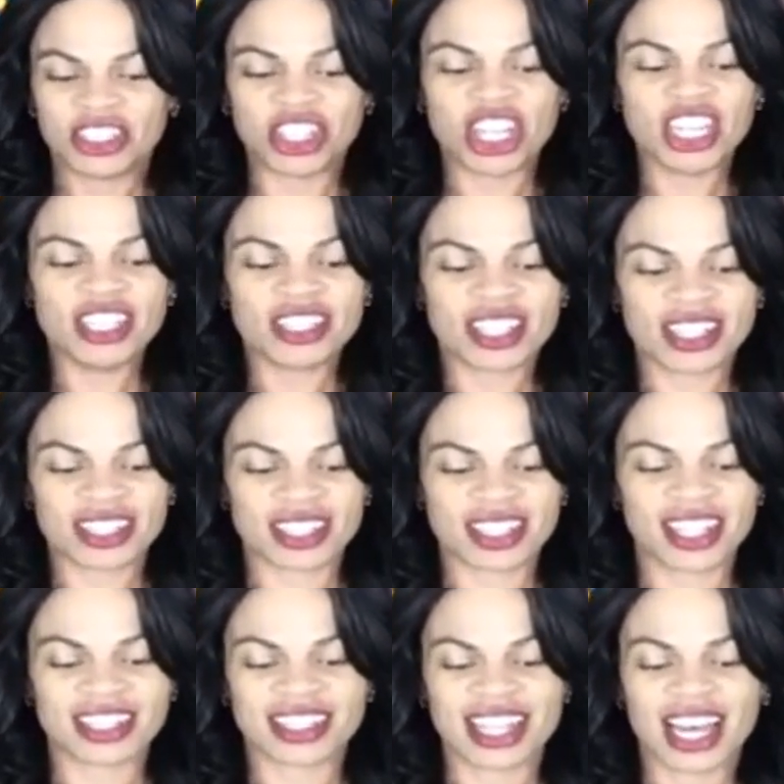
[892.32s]
Jesus
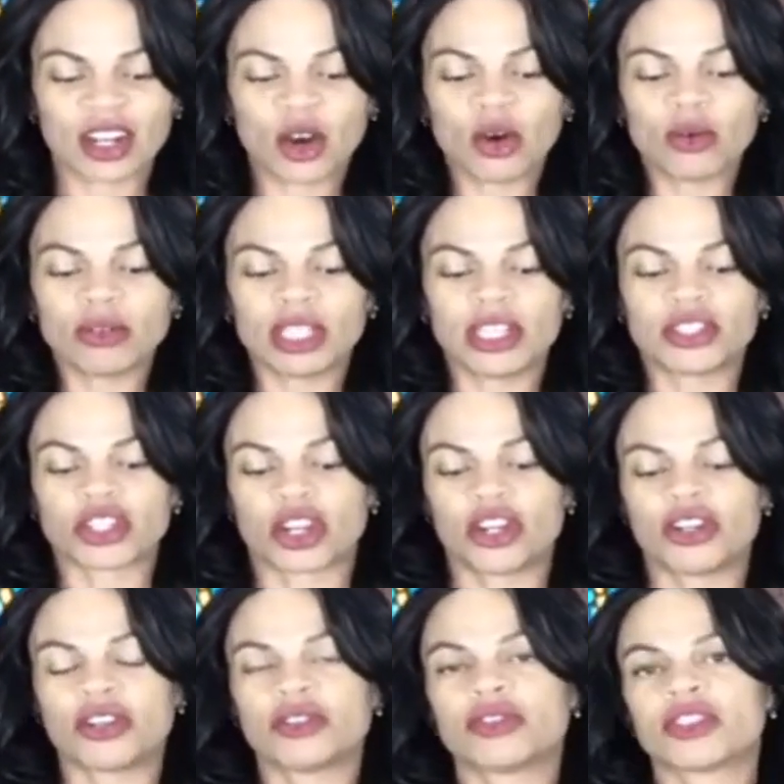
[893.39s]
does not only
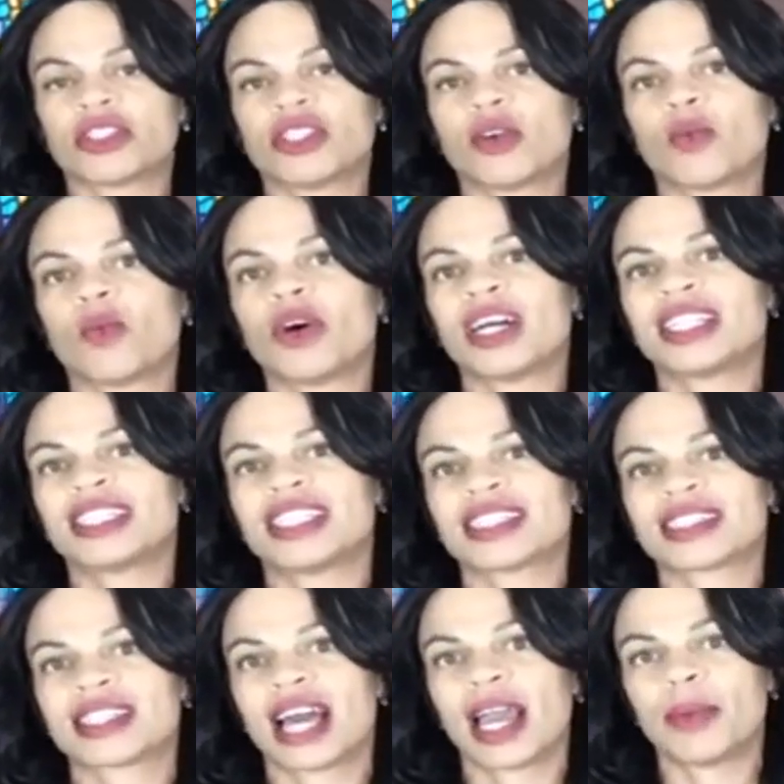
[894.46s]
turn to the one
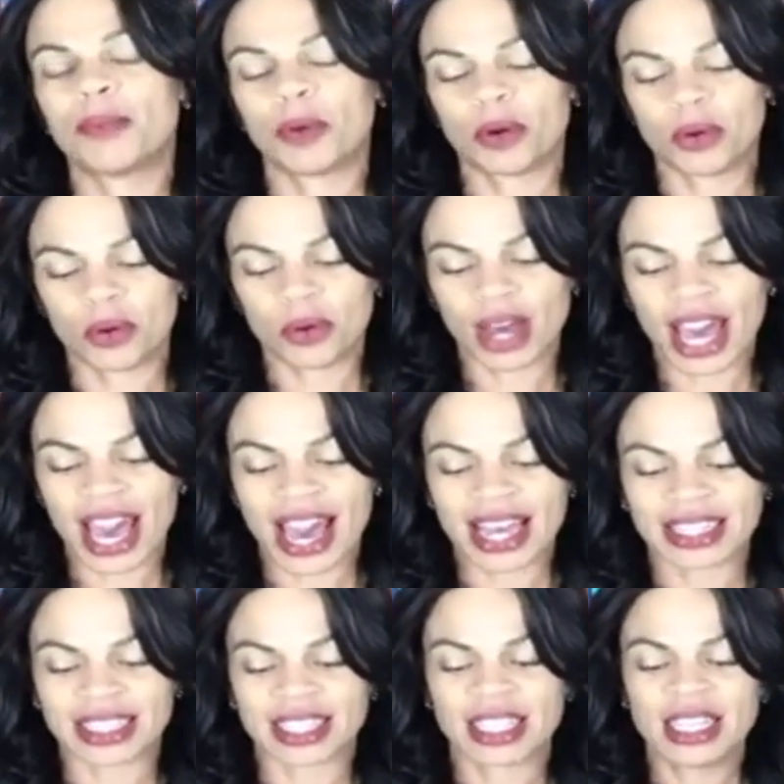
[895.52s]
disciple who
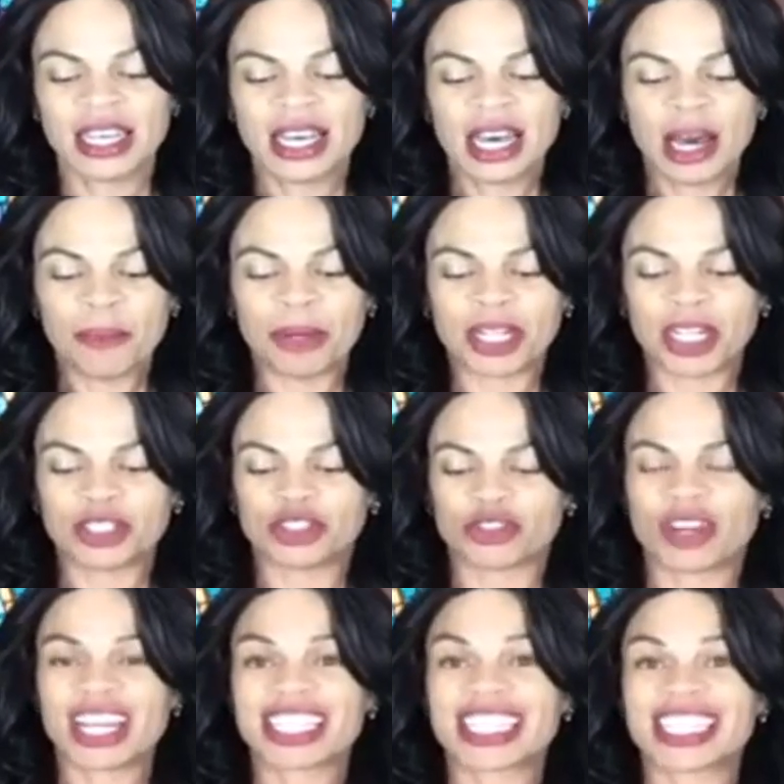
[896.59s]
asks, but
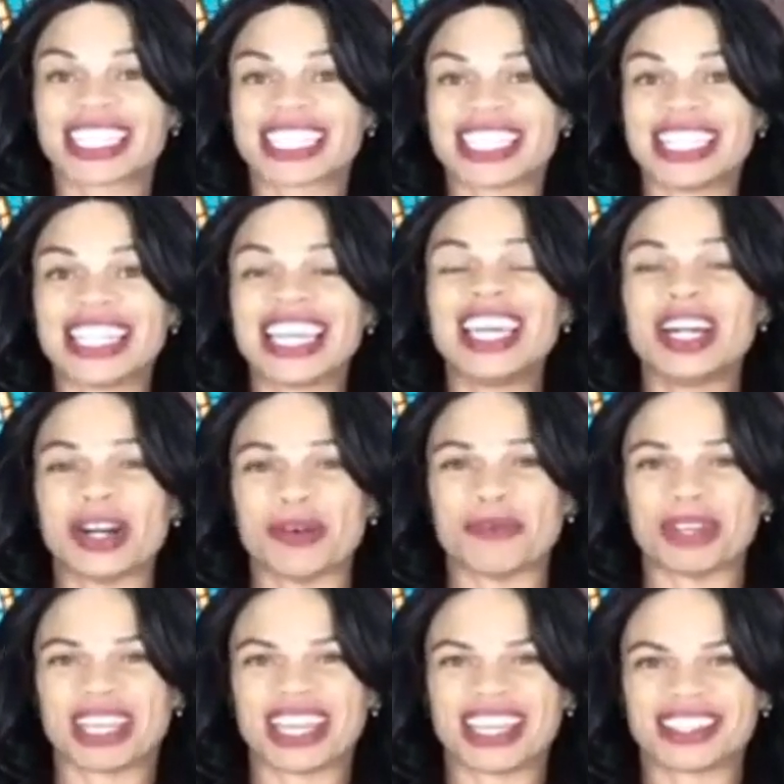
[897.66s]
addresses
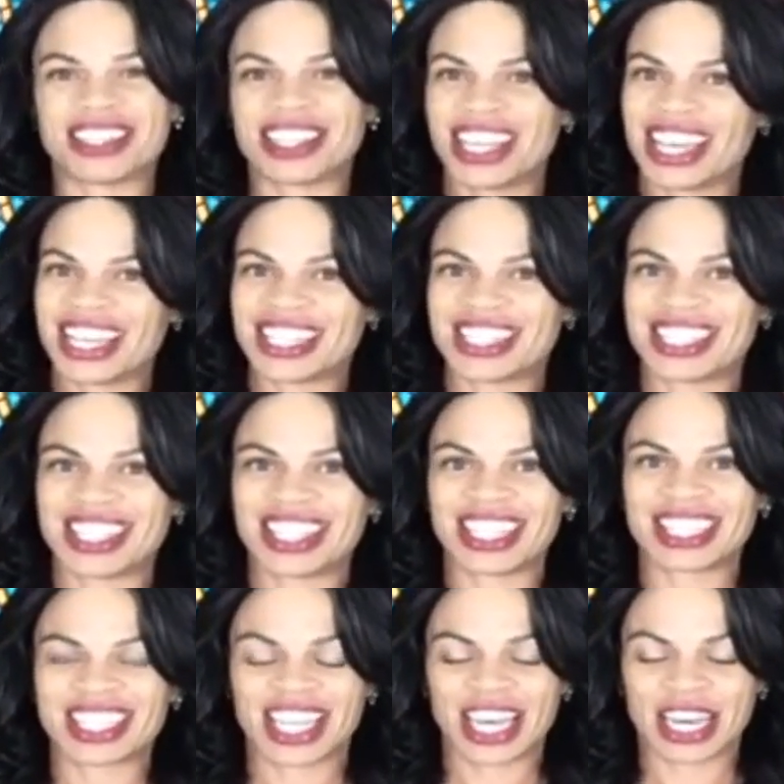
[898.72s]
them, it says in
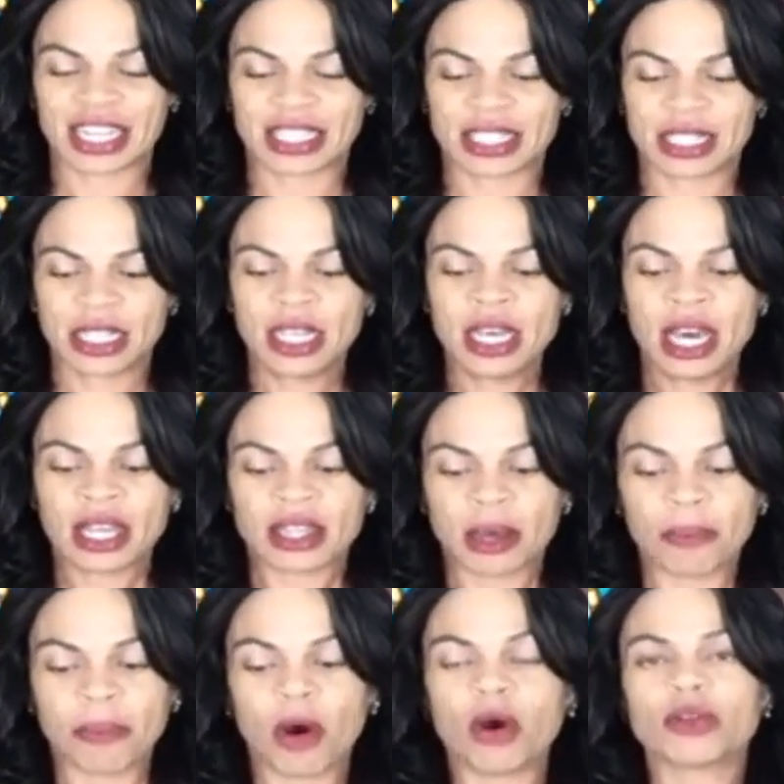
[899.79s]
the text,
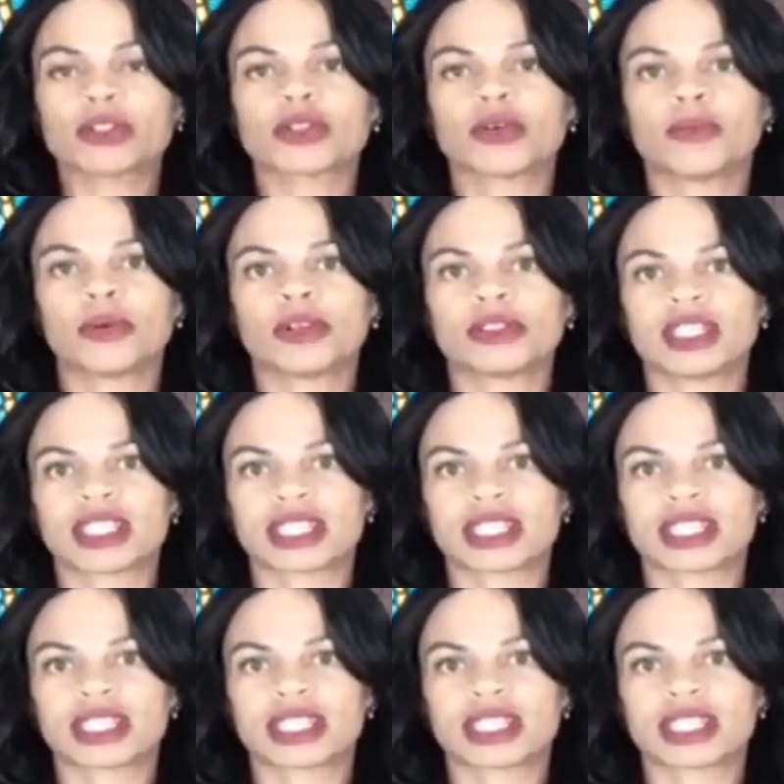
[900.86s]
the multiple